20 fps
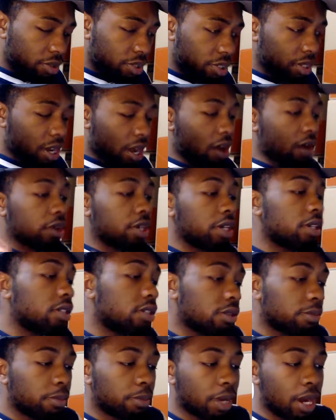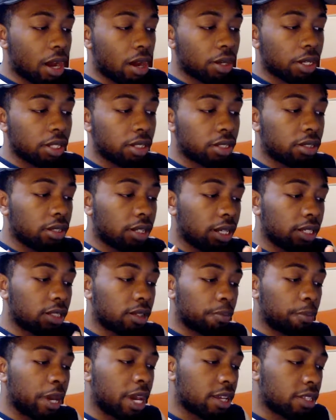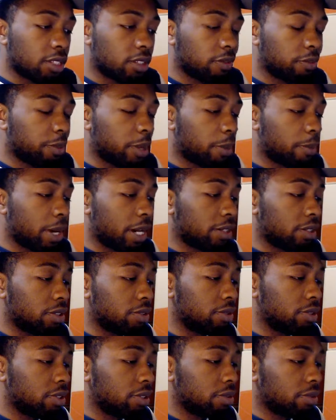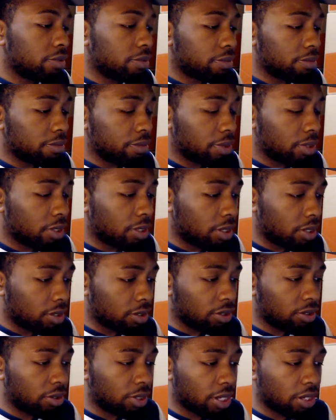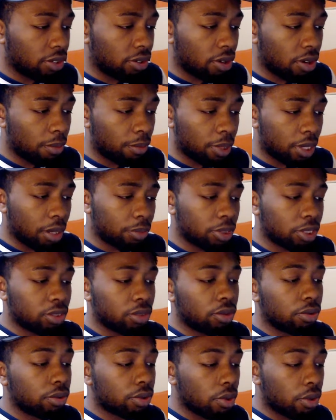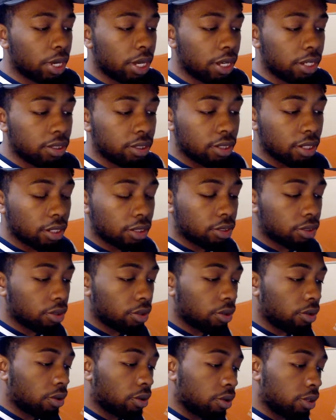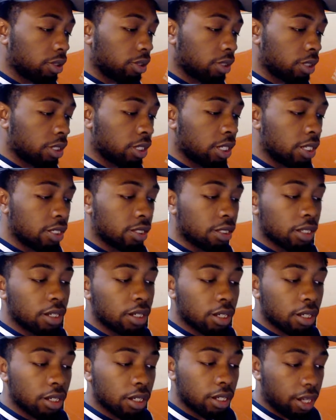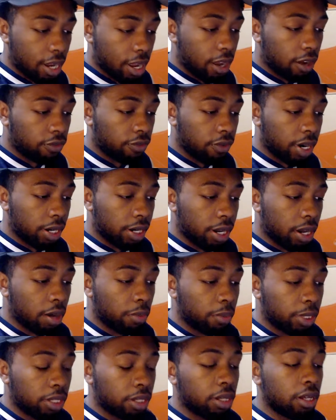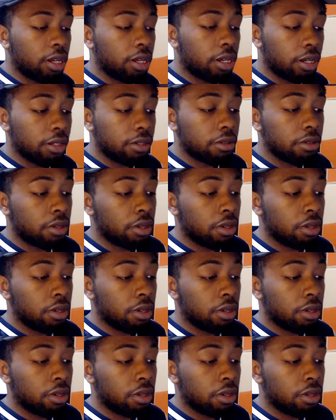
I'll get into like the bad stuff about Mike Nugent a little later on, but I'm just gonna go ahead and touch on his good. He's in the good half right now because